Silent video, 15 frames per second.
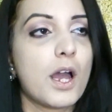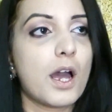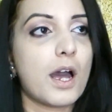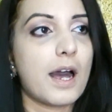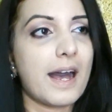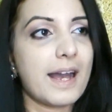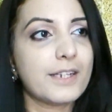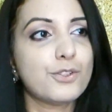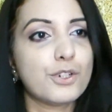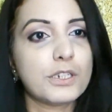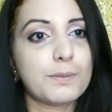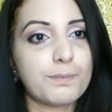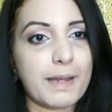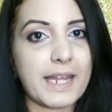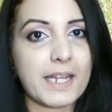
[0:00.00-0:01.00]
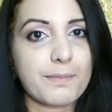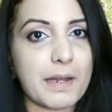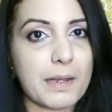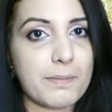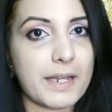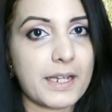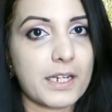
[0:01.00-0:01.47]
I don't bake
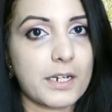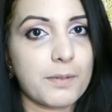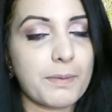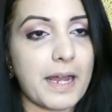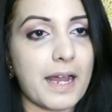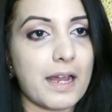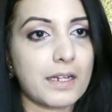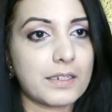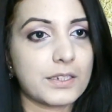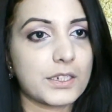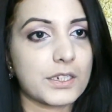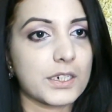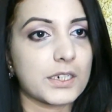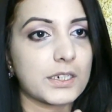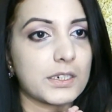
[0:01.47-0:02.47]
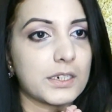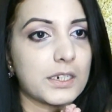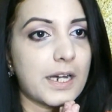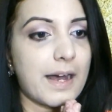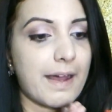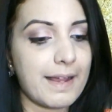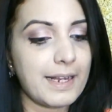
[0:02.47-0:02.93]
my makeup, and
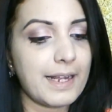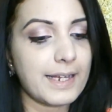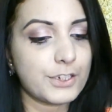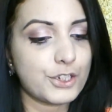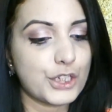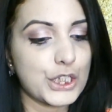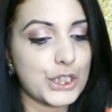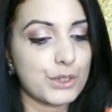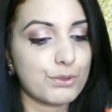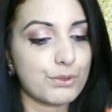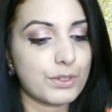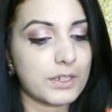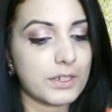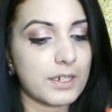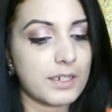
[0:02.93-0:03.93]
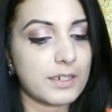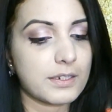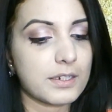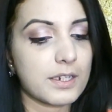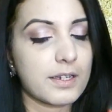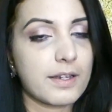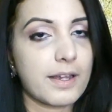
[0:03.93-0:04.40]
I like to use
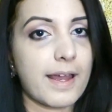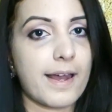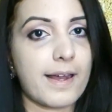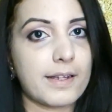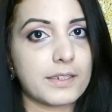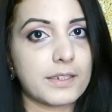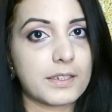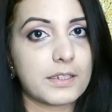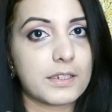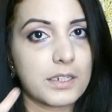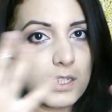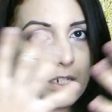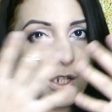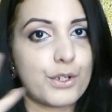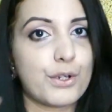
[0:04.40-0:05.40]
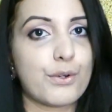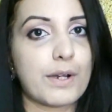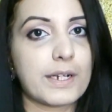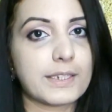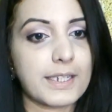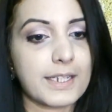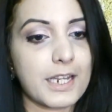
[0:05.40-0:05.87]
it as, you know,
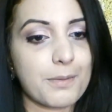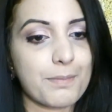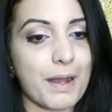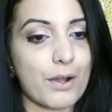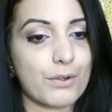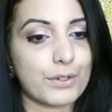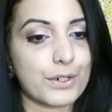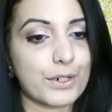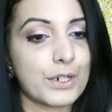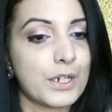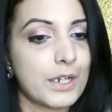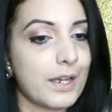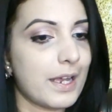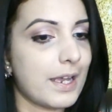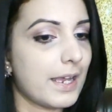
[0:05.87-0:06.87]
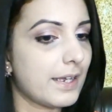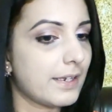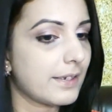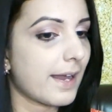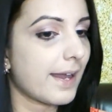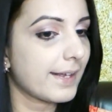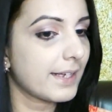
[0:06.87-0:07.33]
a setting powder,
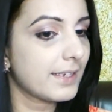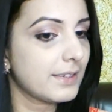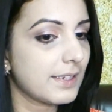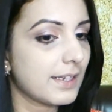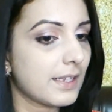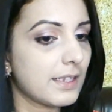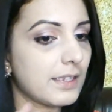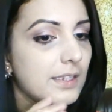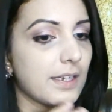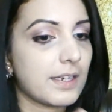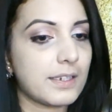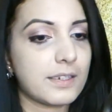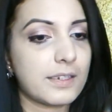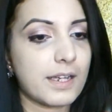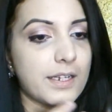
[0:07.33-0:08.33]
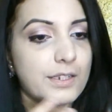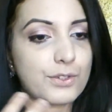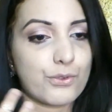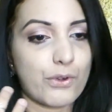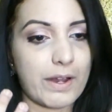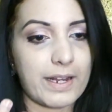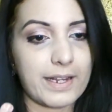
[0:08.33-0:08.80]
and I can tell it is
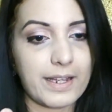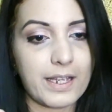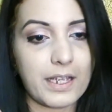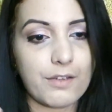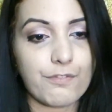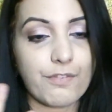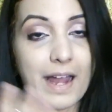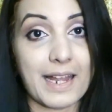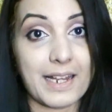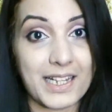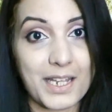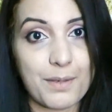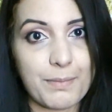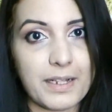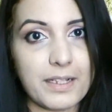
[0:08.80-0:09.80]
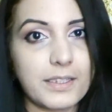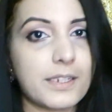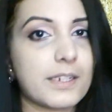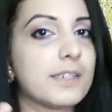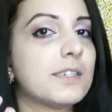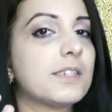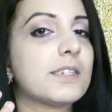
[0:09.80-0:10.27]
really finely
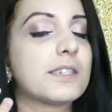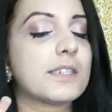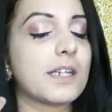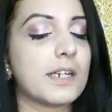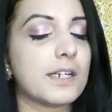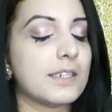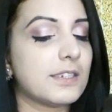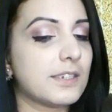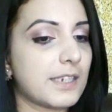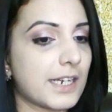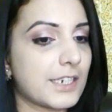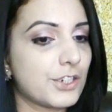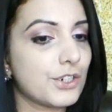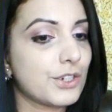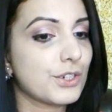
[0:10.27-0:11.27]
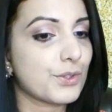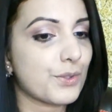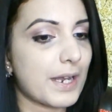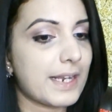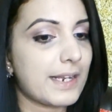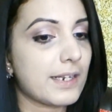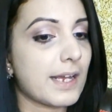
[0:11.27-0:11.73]
milled. Its texture is
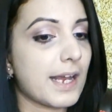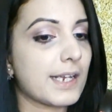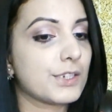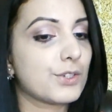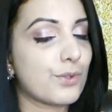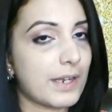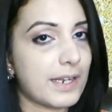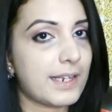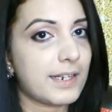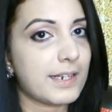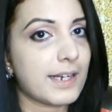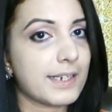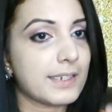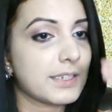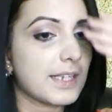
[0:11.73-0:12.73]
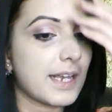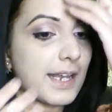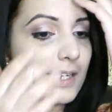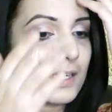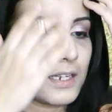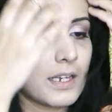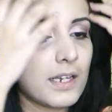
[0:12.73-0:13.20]
really nice,
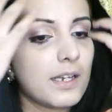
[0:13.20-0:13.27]
and